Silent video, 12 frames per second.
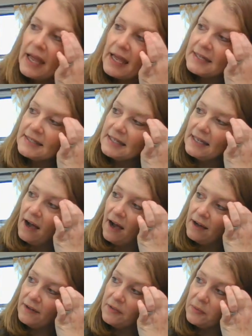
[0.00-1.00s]
As he
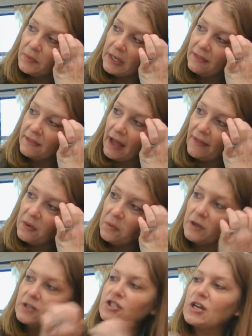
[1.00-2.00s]
hung the wreath on the
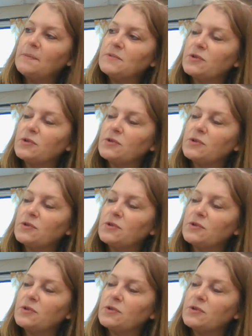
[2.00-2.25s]
workshop